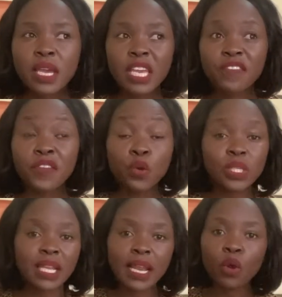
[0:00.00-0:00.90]
If he was
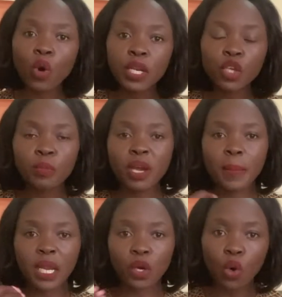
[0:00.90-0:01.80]
an alcoholic, you become
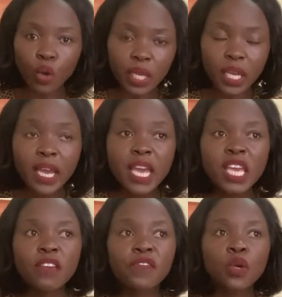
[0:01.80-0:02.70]
an alcoholic.
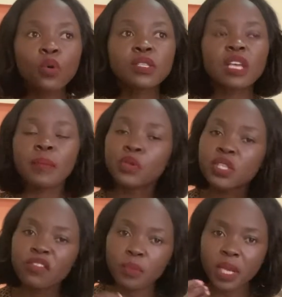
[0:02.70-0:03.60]
If he was
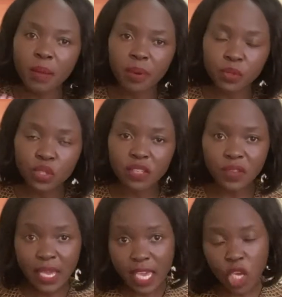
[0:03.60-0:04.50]
abusive, you become abusive.
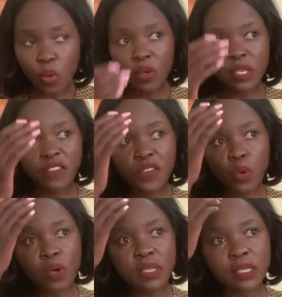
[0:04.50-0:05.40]
If he
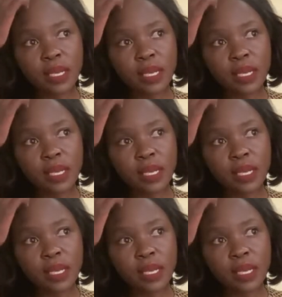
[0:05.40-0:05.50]
was